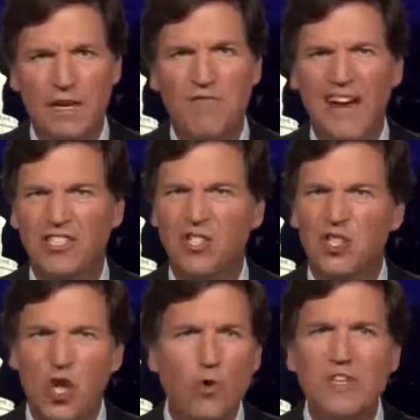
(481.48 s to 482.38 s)
In fact,
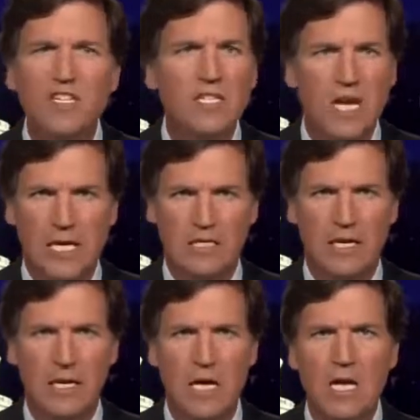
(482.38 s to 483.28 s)
so
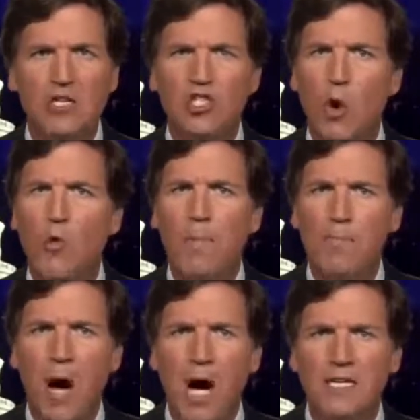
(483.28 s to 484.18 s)
disgusting, so
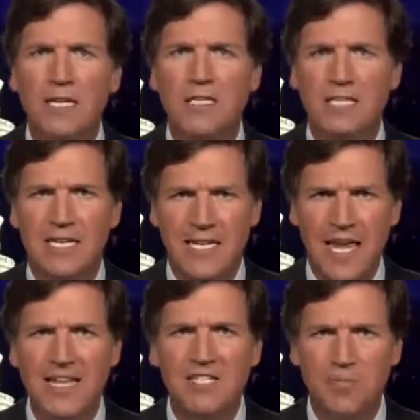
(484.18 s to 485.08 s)
repugnant to
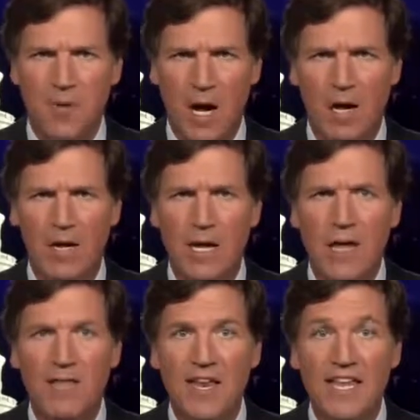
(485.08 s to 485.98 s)
gaze upon
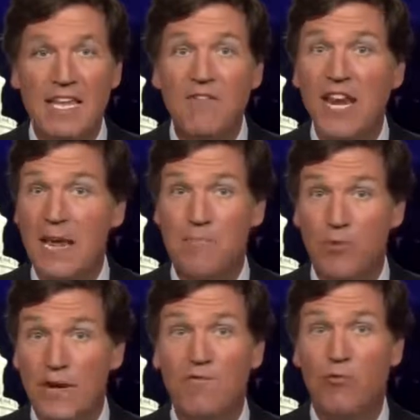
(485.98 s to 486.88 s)
that even a
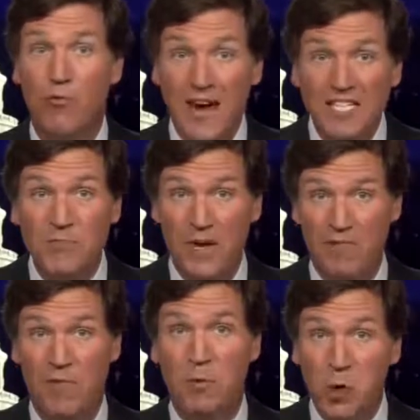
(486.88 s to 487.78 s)
brief respite
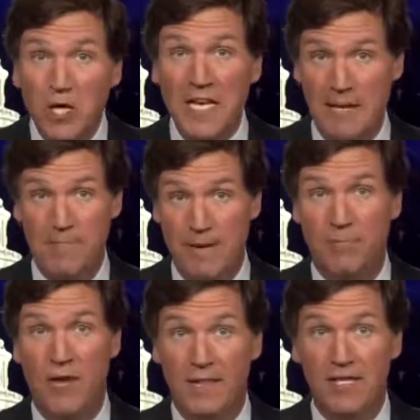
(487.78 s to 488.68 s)
from looking at
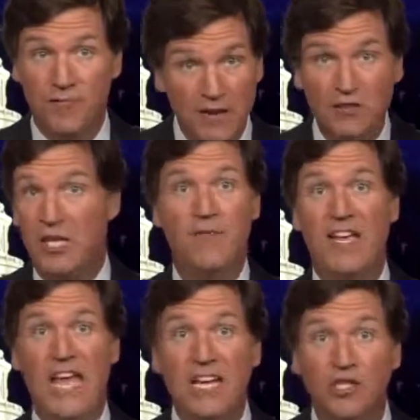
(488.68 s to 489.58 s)
people like this feels like a
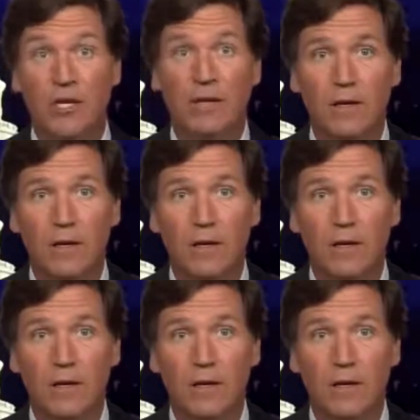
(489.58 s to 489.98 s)
vacation.